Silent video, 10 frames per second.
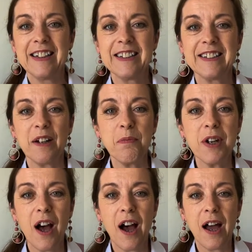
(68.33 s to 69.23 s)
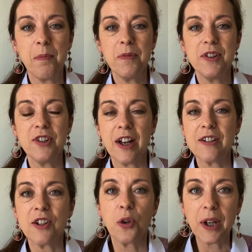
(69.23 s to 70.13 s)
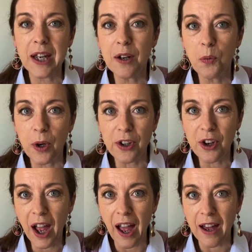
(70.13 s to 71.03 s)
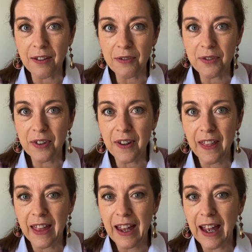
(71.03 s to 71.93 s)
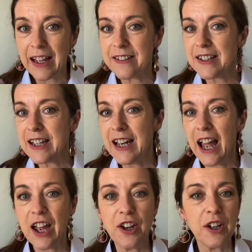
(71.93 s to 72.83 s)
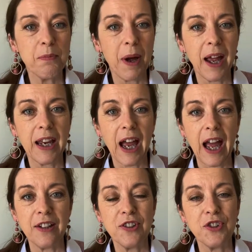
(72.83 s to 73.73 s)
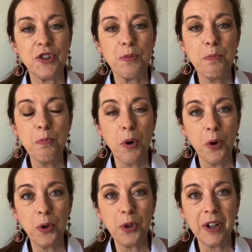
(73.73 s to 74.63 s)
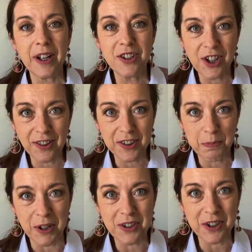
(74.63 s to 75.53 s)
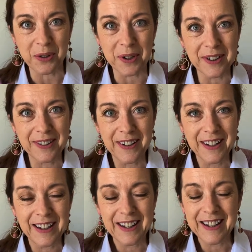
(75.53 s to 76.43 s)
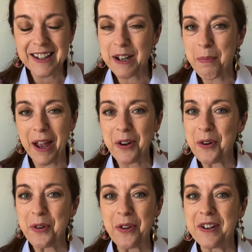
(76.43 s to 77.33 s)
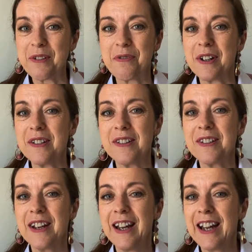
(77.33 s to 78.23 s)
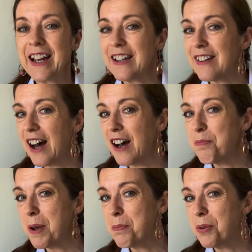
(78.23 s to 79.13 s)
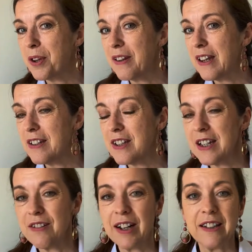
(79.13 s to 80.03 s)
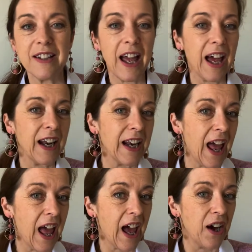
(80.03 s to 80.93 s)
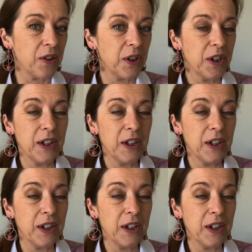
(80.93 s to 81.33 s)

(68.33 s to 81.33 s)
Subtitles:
Sometimes just looking at what you have and seeing how you can make a small adjustment to it can make all the difference. Because I've been pulling these earrings out now